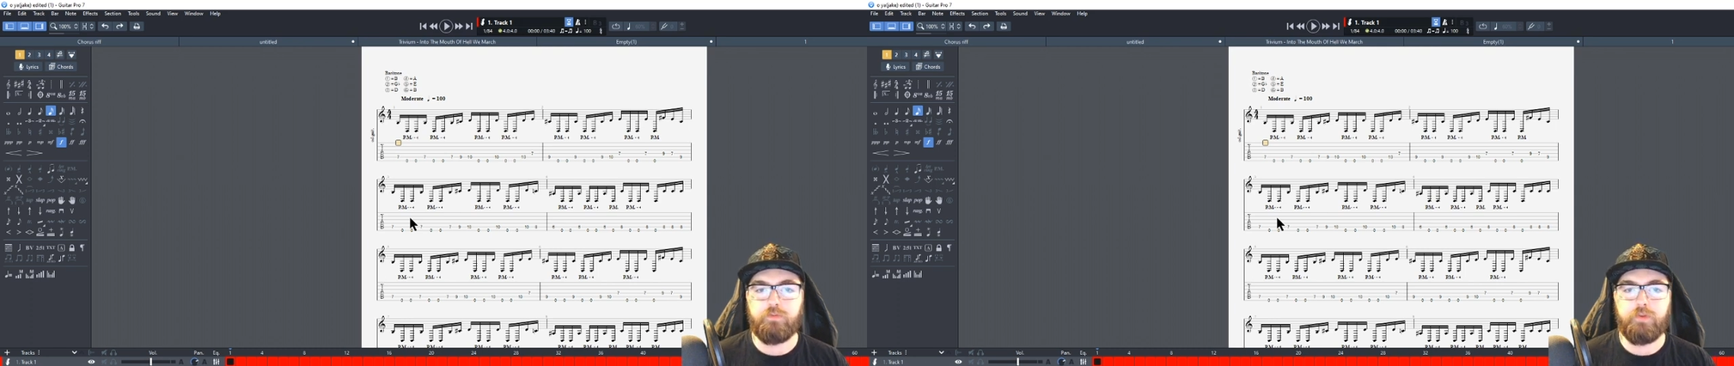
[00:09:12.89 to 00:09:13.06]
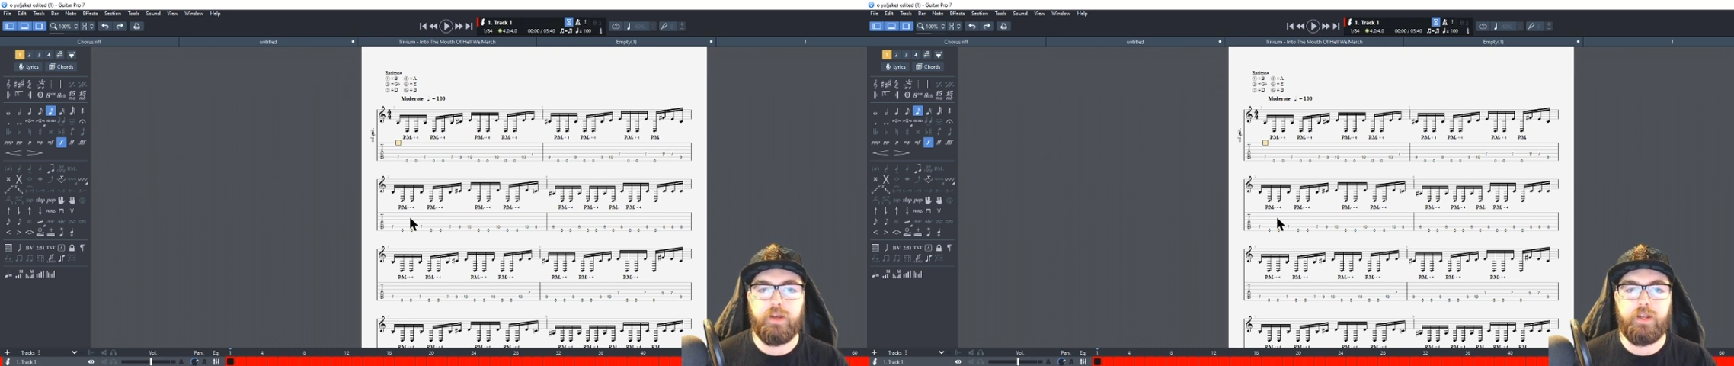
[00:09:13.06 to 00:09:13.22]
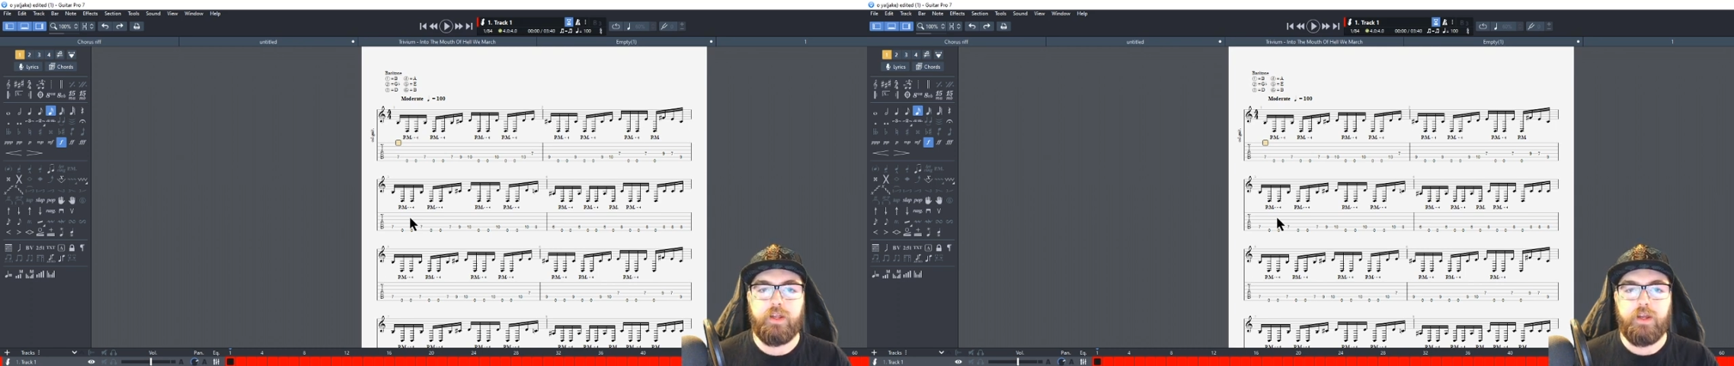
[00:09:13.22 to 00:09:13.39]

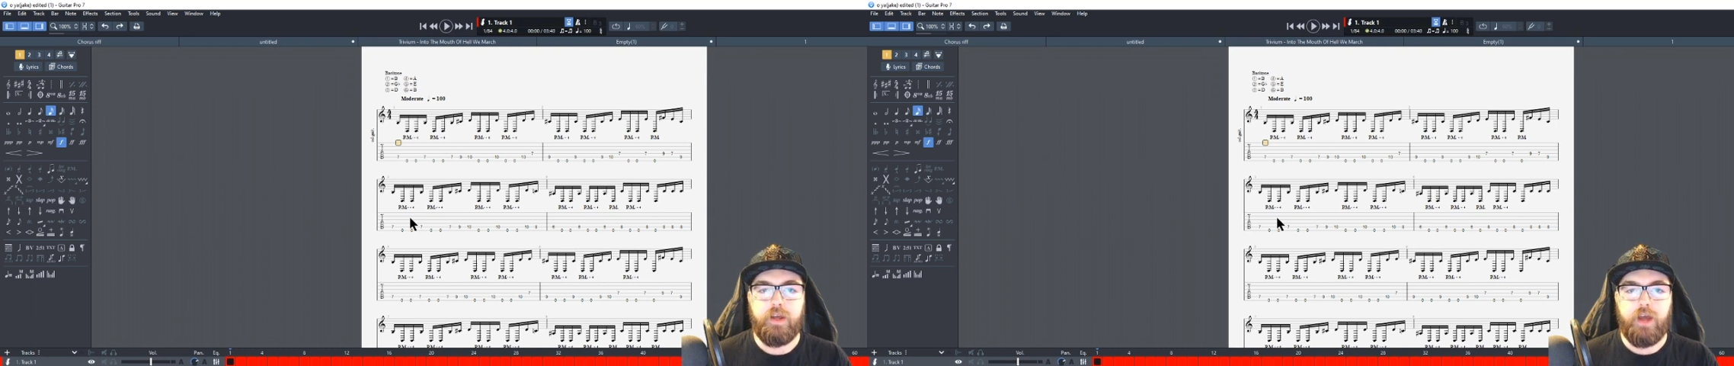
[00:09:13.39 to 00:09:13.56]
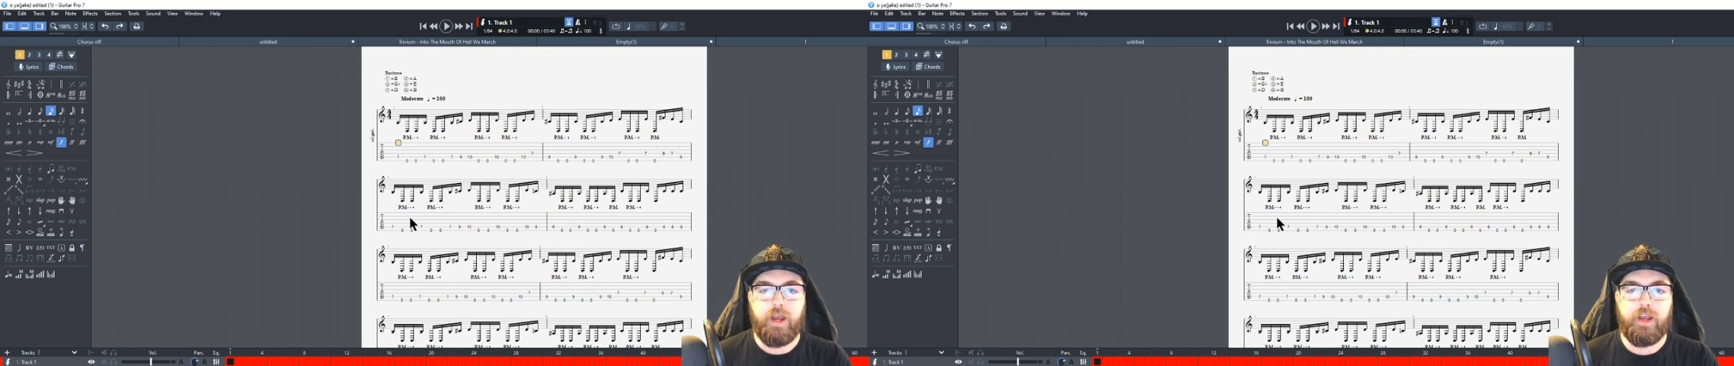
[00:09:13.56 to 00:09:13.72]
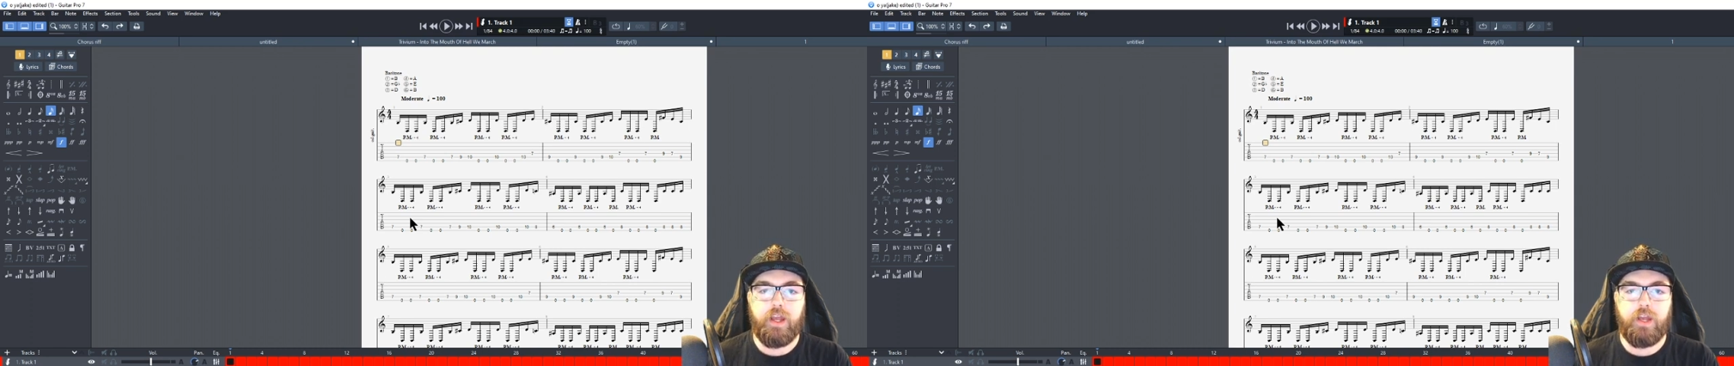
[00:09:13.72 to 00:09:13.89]
But
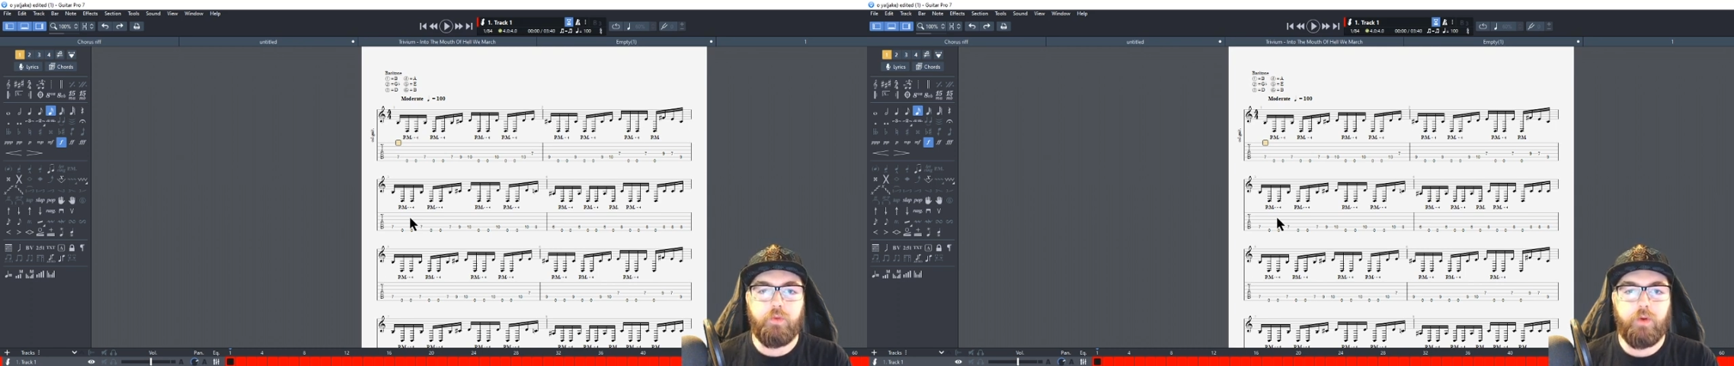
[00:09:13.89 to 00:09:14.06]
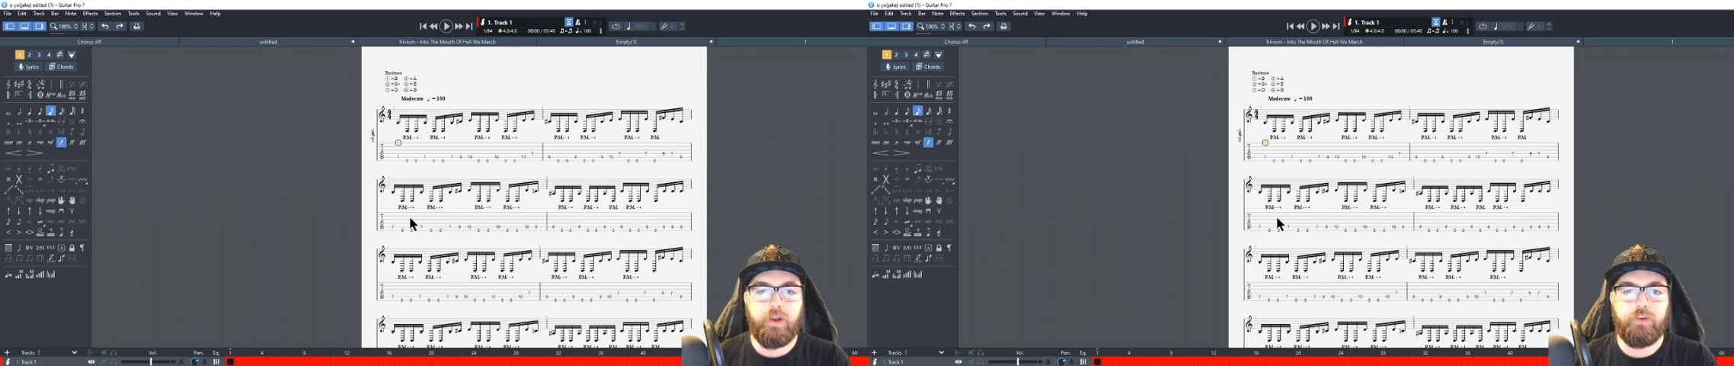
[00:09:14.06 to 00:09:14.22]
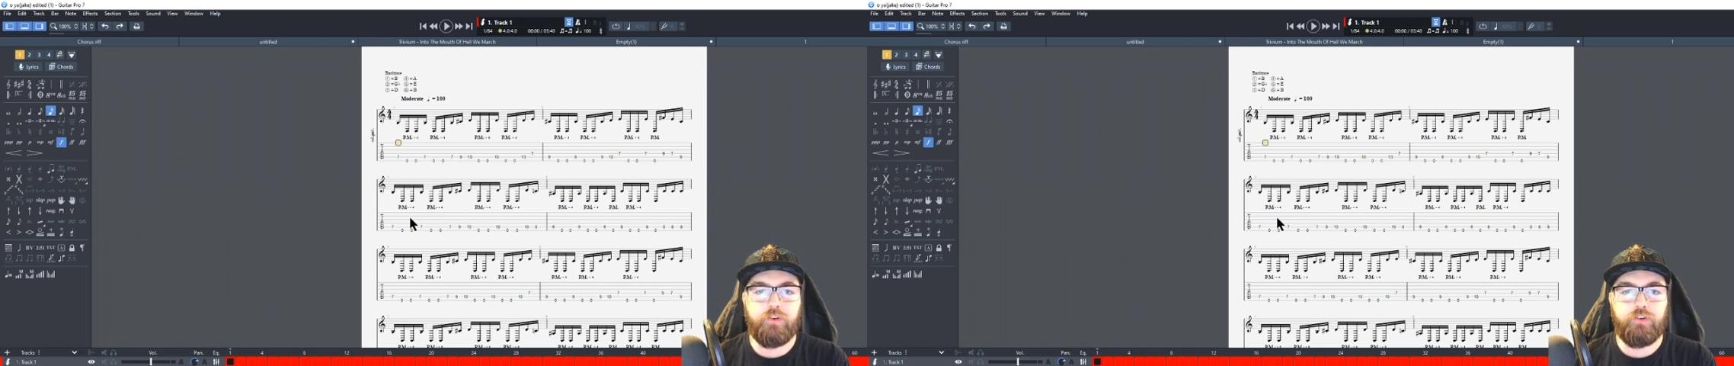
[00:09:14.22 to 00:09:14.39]
I kind of
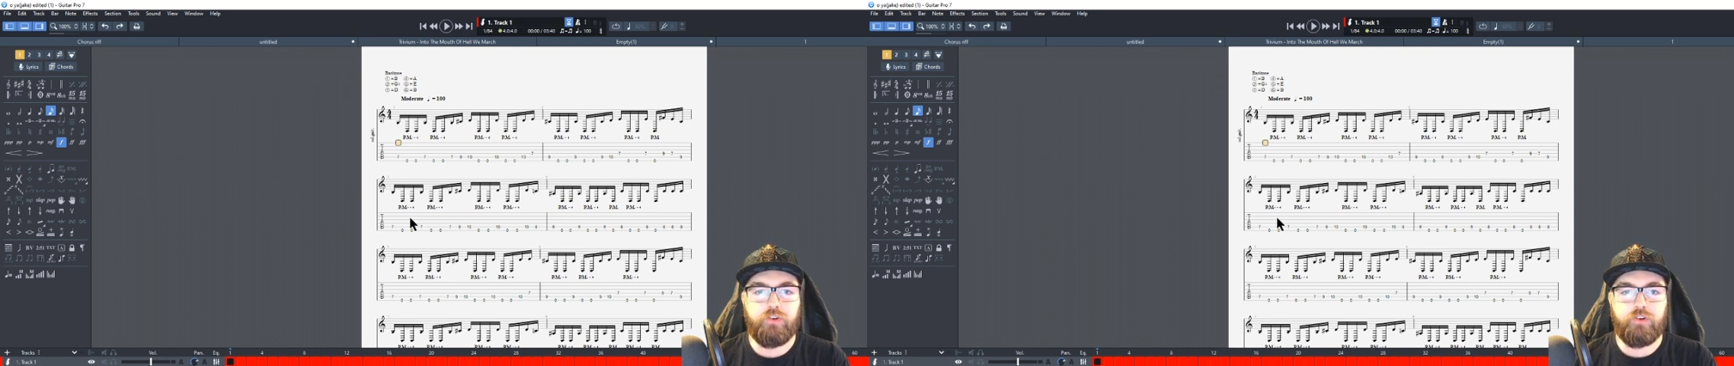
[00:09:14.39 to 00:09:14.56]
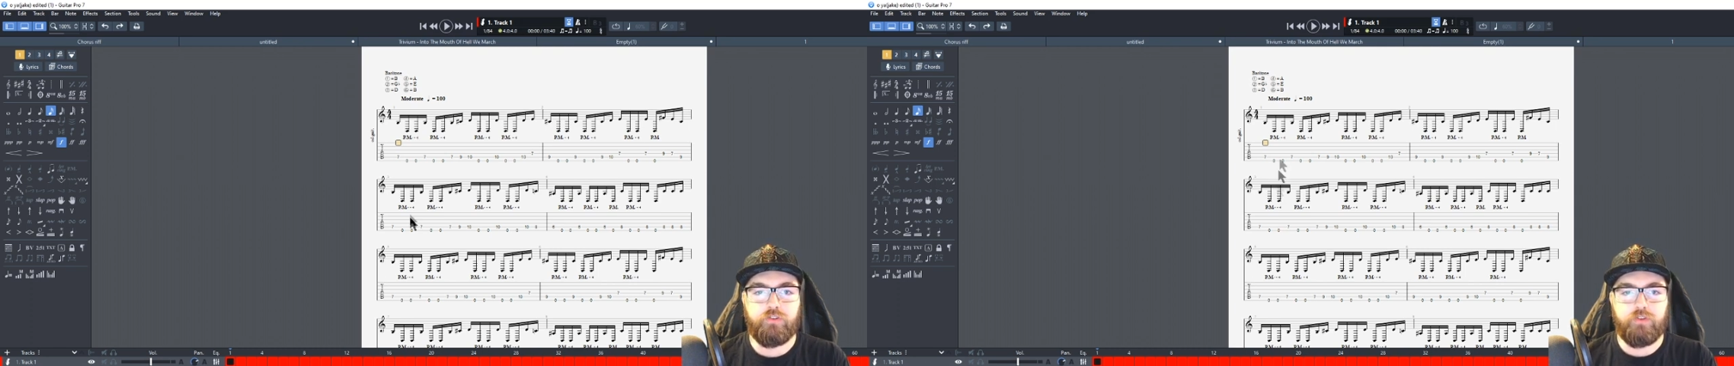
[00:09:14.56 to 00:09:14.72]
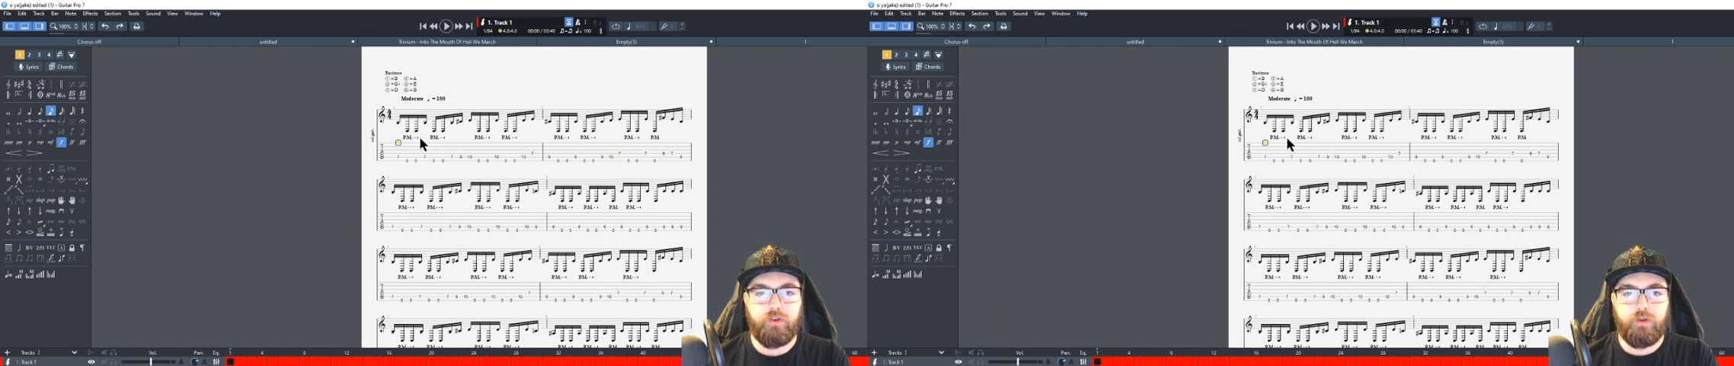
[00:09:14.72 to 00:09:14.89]
wanted to
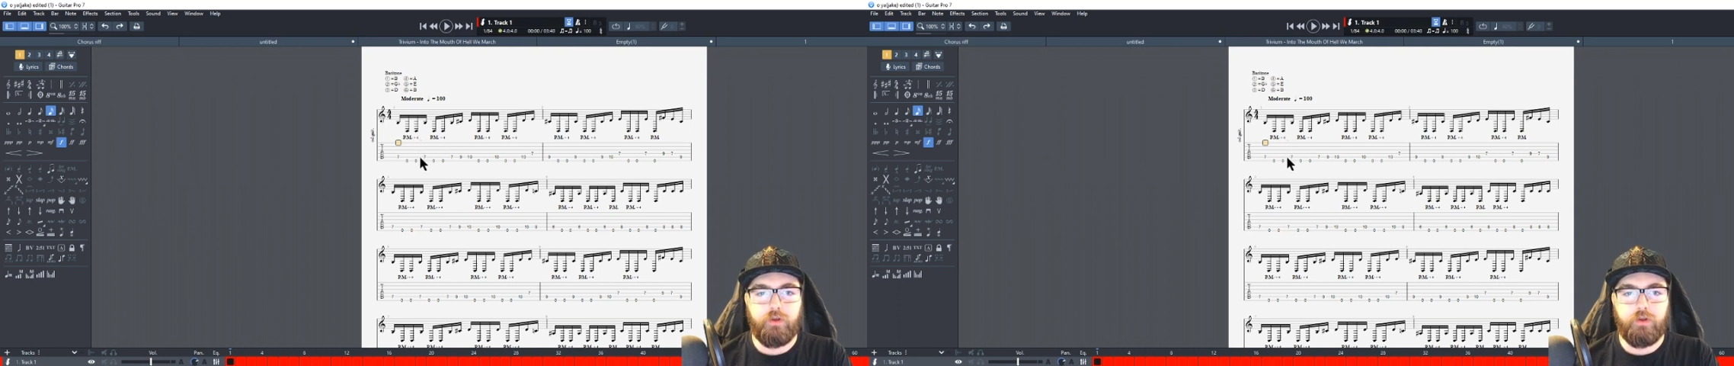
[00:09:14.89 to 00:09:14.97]
just